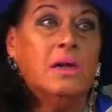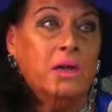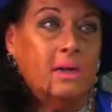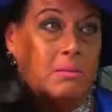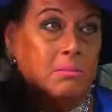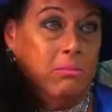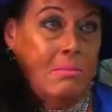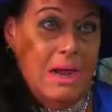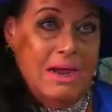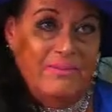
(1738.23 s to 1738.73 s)

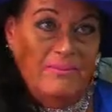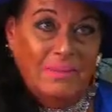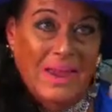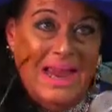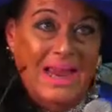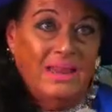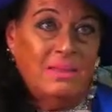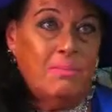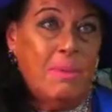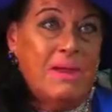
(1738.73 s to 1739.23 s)
Yeah. My
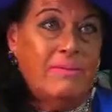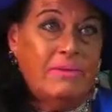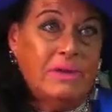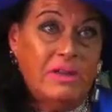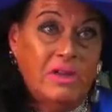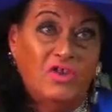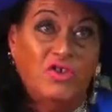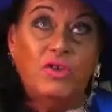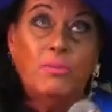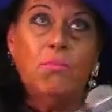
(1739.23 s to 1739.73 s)
faith, my
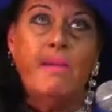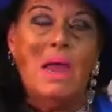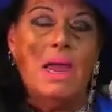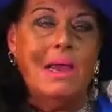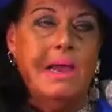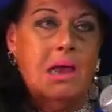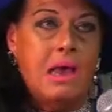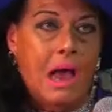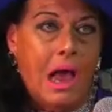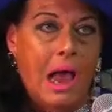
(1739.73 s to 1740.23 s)
religion, my
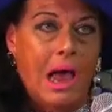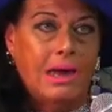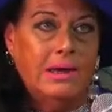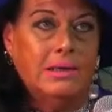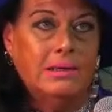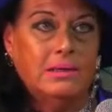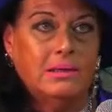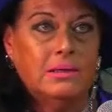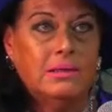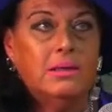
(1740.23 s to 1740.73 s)
God.